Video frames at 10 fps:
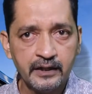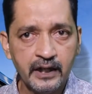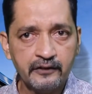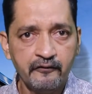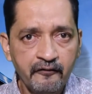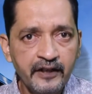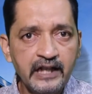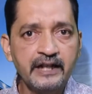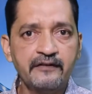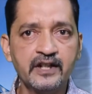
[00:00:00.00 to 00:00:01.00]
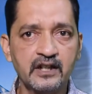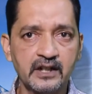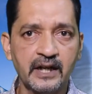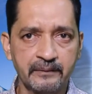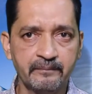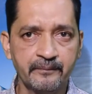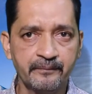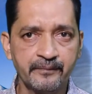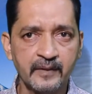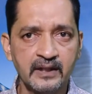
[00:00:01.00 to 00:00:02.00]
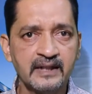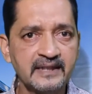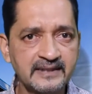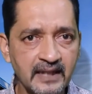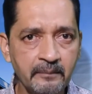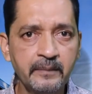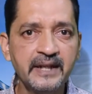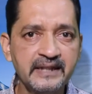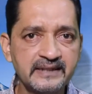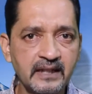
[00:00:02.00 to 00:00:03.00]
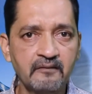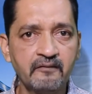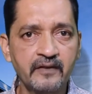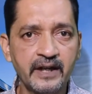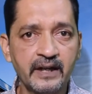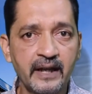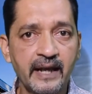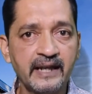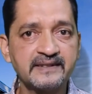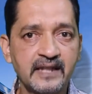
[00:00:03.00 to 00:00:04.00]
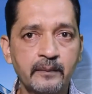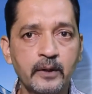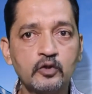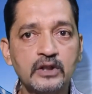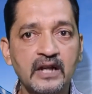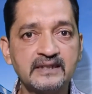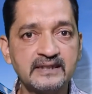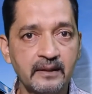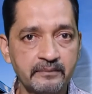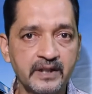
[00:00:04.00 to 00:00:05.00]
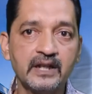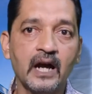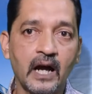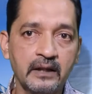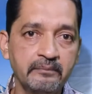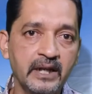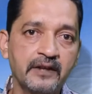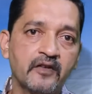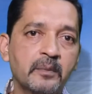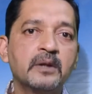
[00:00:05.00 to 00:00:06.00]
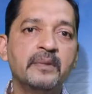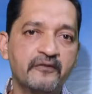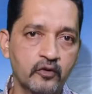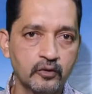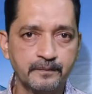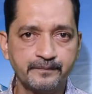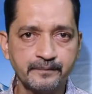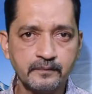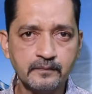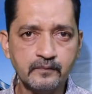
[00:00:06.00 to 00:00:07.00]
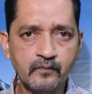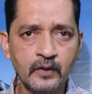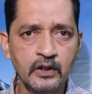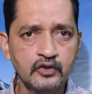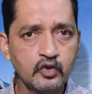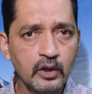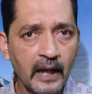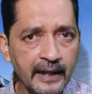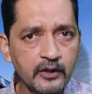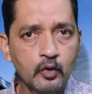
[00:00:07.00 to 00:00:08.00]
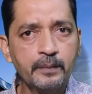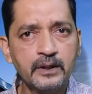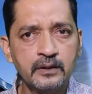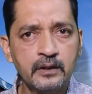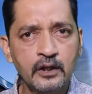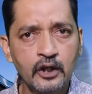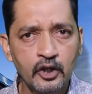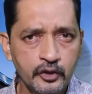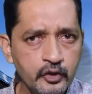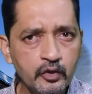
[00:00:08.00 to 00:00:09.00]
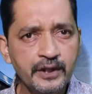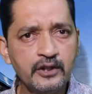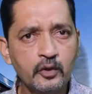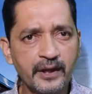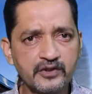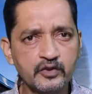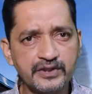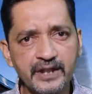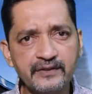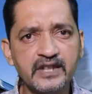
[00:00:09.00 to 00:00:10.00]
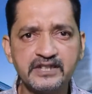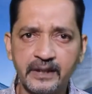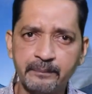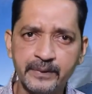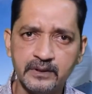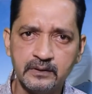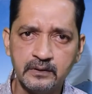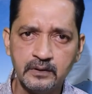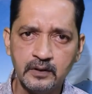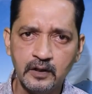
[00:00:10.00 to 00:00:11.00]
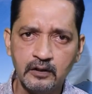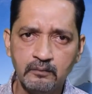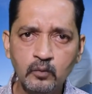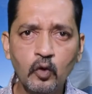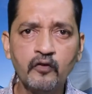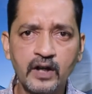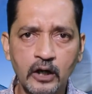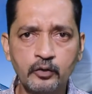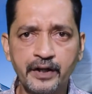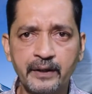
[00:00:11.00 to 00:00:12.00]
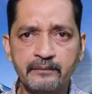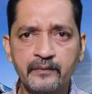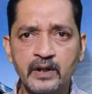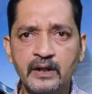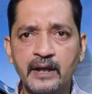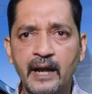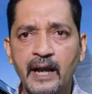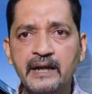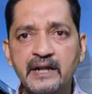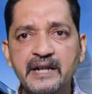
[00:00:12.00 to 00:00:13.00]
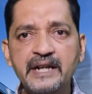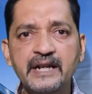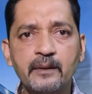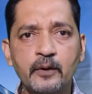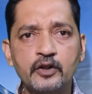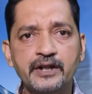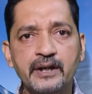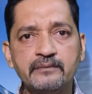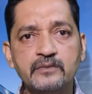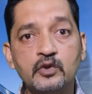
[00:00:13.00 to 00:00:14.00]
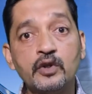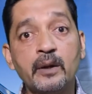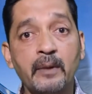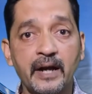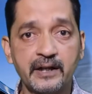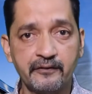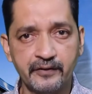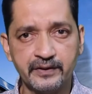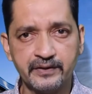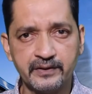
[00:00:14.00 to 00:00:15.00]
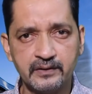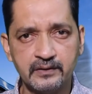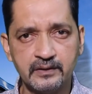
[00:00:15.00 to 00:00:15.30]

that we live in a time that somebody somewhere has somehow done something unbelievable before. So like Ruben, you need to associate with a champion, move around them, and read about them through their biographies.